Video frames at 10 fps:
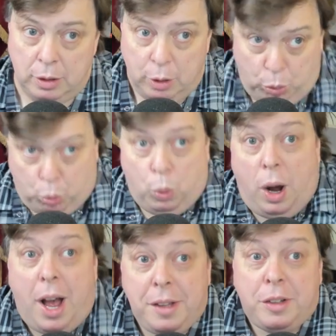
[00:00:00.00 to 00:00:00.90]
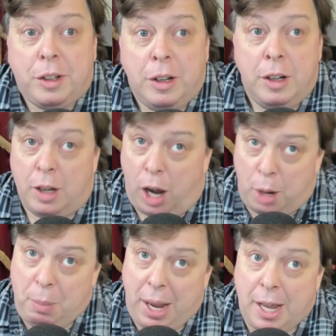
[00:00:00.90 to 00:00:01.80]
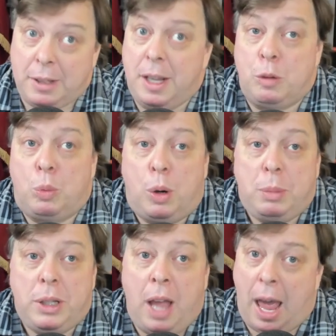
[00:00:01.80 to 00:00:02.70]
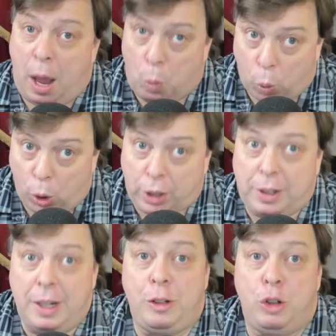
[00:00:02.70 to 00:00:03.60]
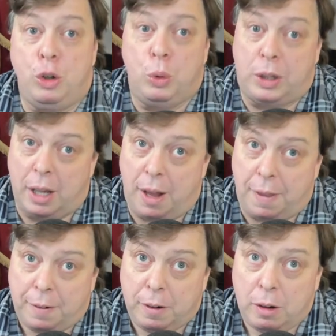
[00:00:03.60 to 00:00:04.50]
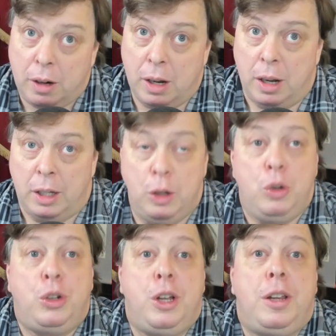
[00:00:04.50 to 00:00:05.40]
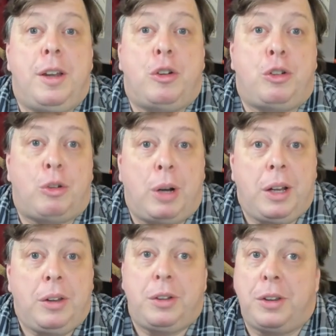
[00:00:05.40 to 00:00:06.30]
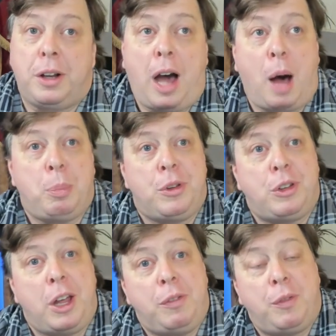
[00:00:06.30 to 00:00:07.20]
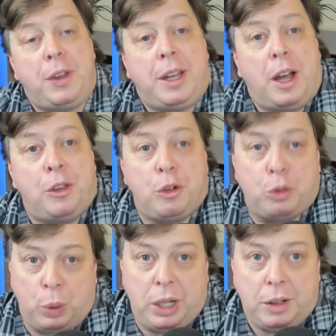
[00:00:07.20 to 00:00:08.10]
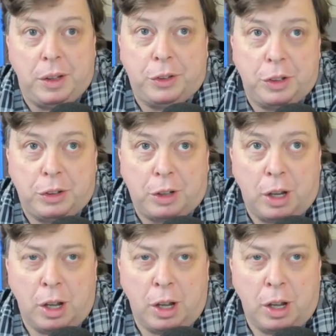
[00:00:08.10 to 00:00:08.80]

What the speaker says: What? A man and woman working together? Using their strengths to compensate for the other's weaknesses?